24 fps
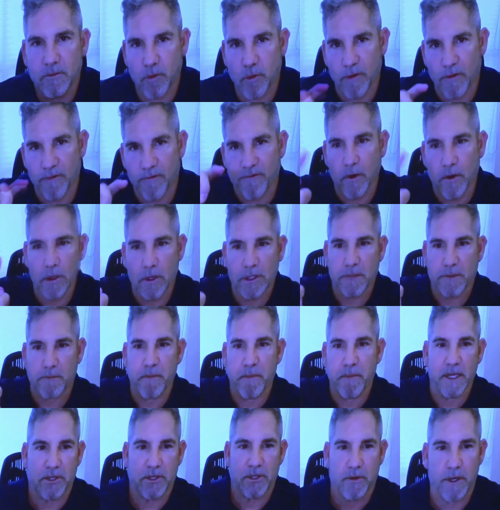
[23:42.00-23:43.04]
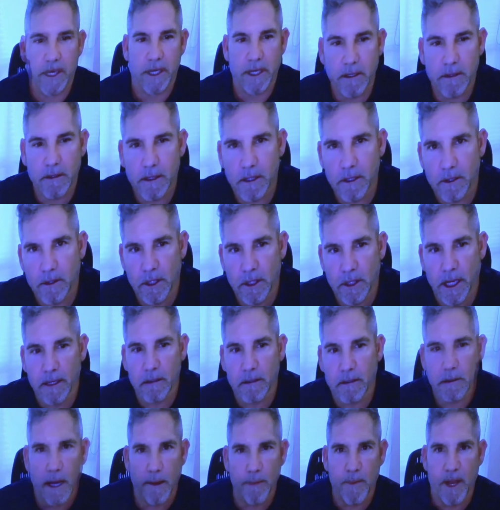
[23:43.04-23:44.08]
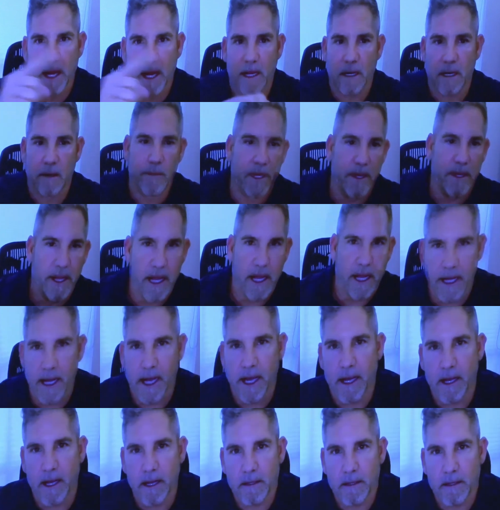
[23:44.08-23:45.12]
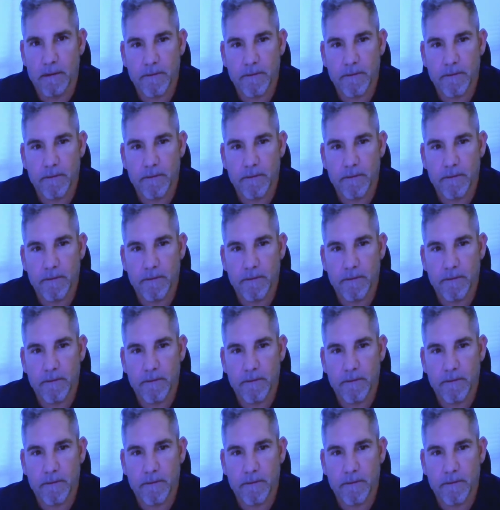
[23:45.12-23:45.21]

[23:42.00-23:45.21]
first mentoring, that you're like, I'm not going to be that guy.